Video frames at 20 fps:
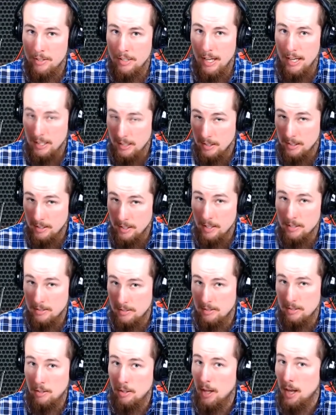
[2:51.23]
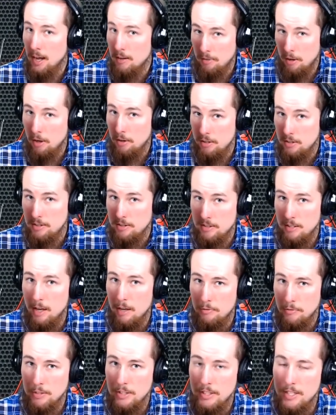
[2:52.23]
and he does still have all his
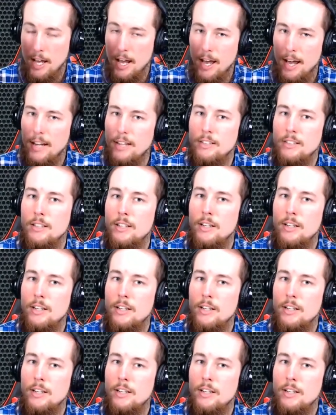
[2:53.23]
stuff intact,